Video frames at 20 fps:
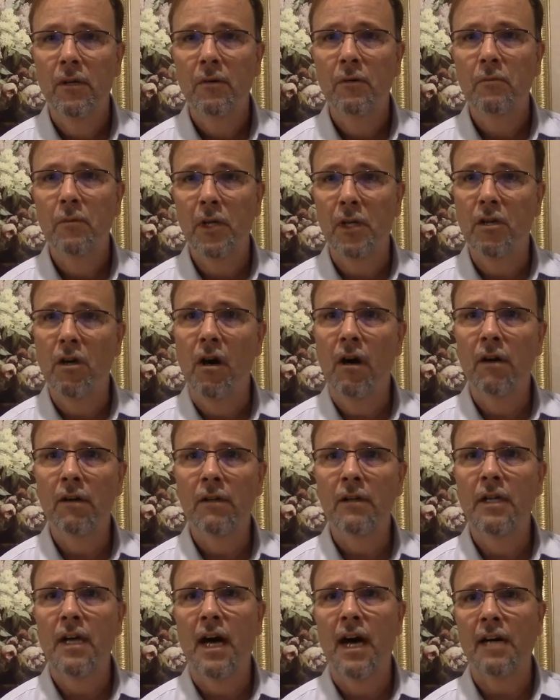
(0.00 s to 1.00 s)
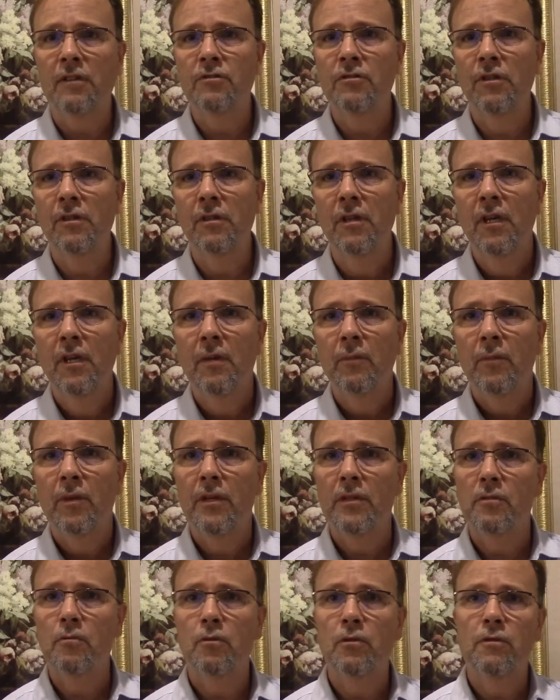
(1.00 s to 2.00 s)
we call it a doctrine
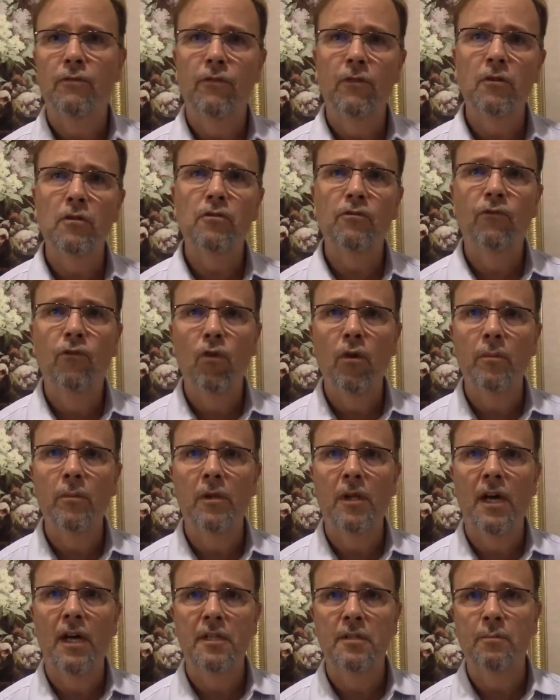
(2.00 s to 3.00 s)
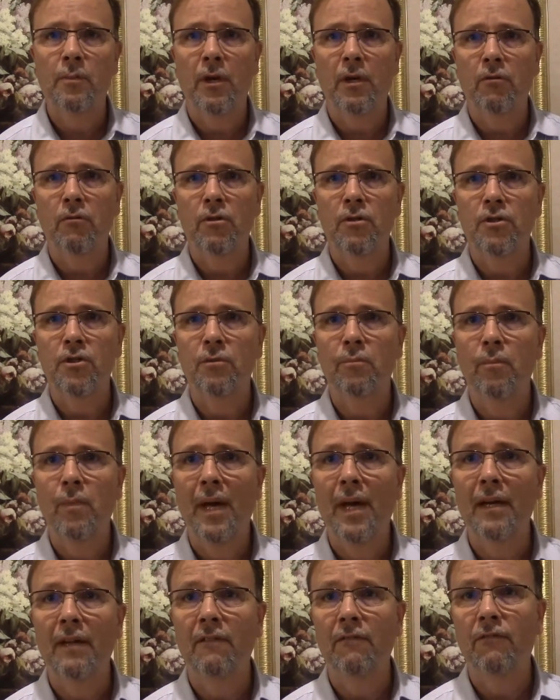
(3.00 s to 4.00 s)
because it was first formalized by Christian
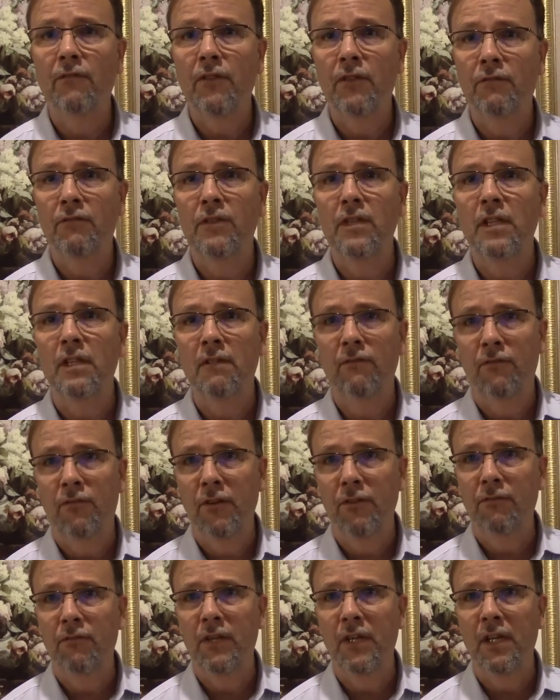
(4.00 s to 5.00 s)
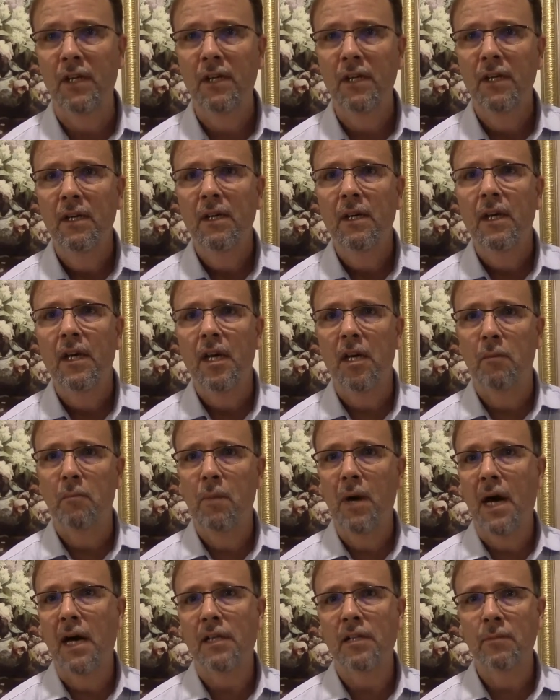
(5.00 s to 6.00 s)
men in 1550 in
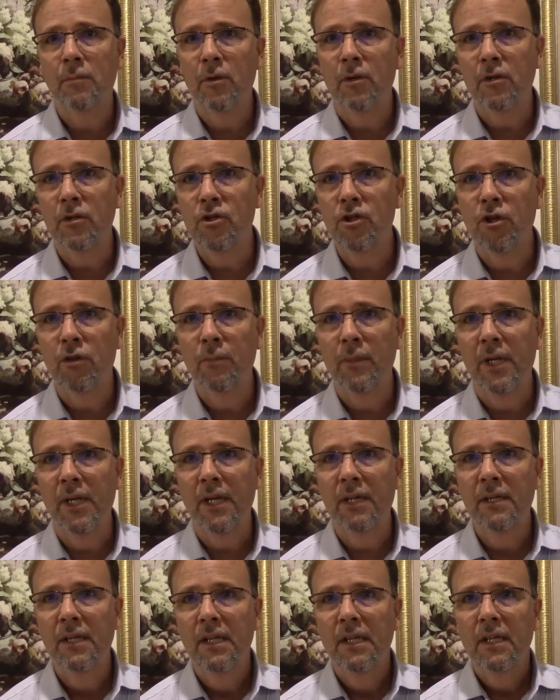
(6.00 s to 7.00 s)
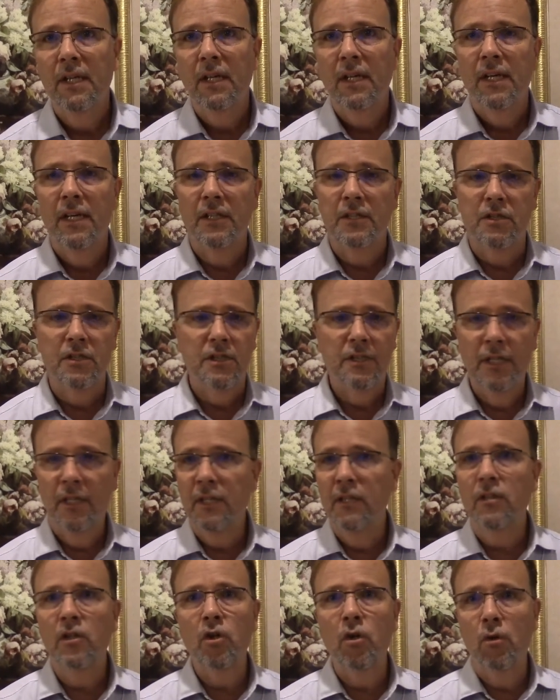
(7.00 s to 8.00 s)
Magdeburg, Germany. It's
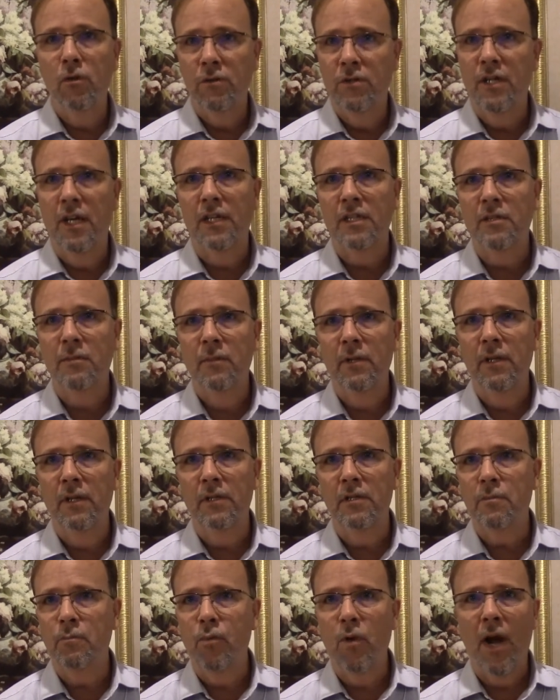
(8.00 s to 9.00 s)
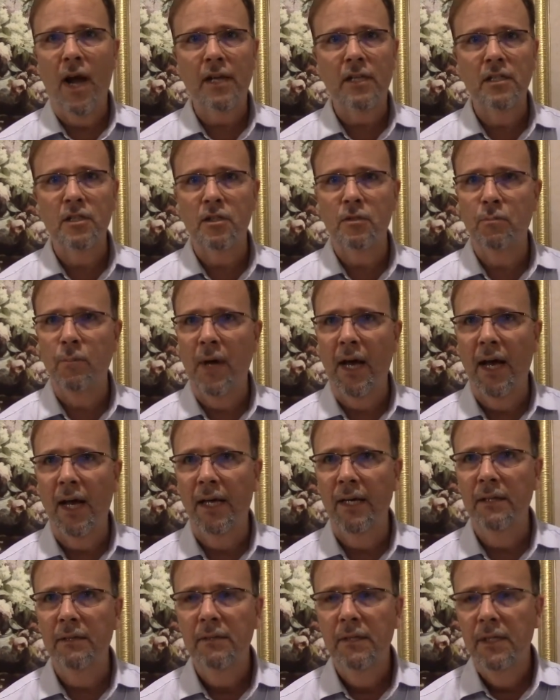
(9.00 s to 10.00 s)
seen in the Old Testament. It's practiced
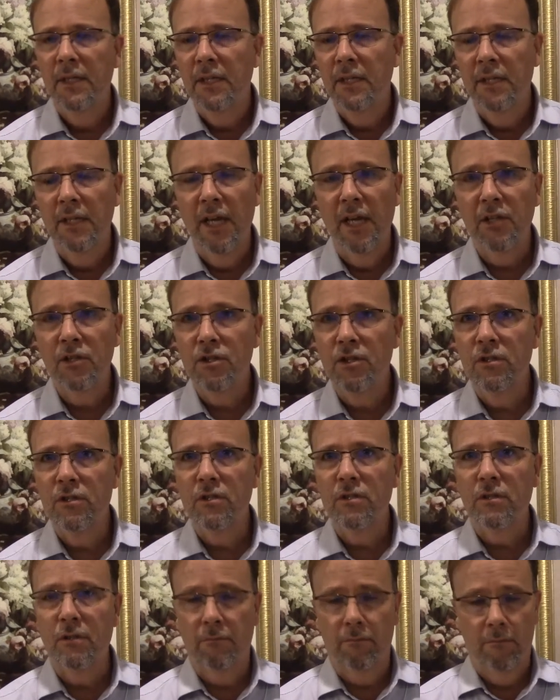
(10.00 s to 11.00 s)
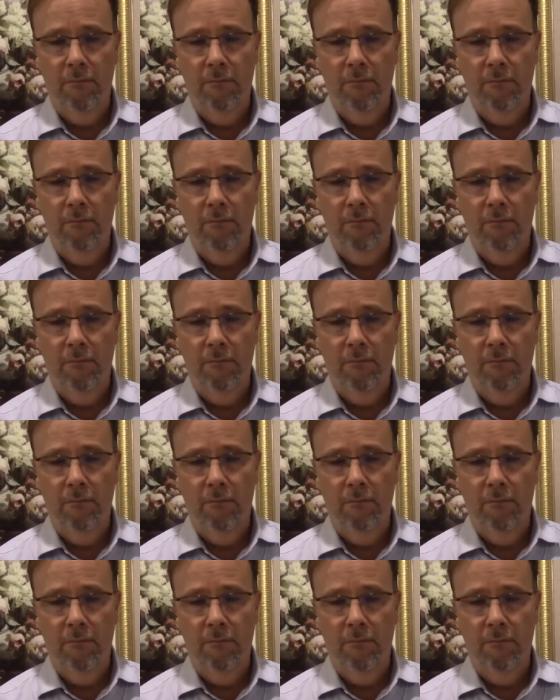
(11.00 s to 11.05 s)
by nations